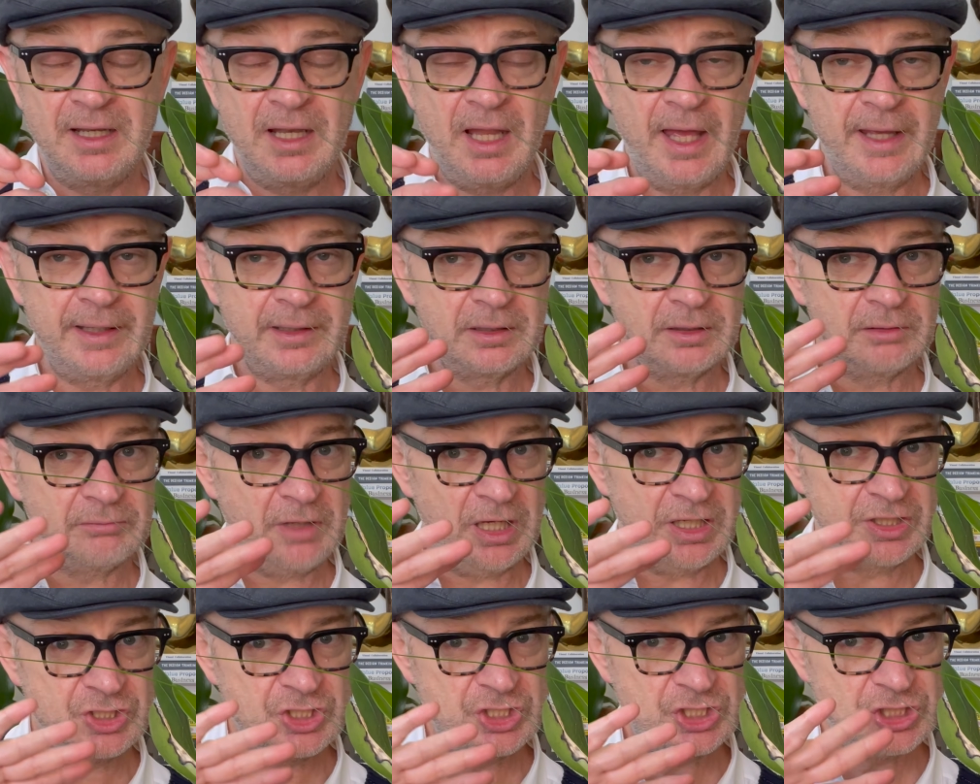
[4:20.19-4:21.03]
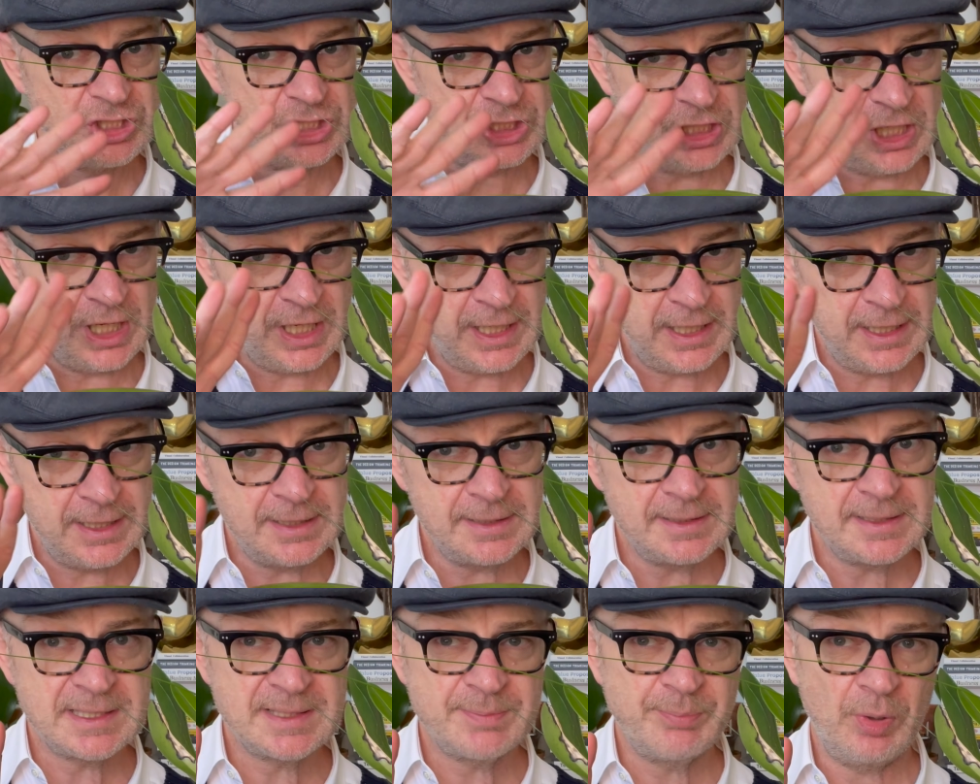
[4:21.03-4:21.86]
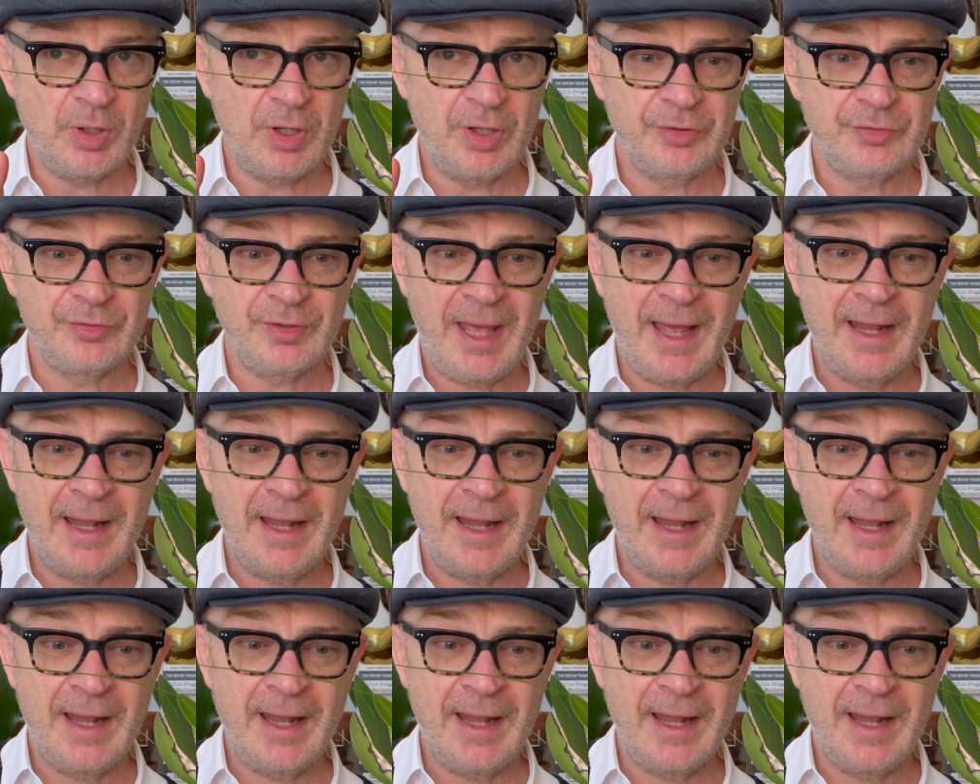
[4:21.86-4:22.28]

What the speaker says: like a shady spot,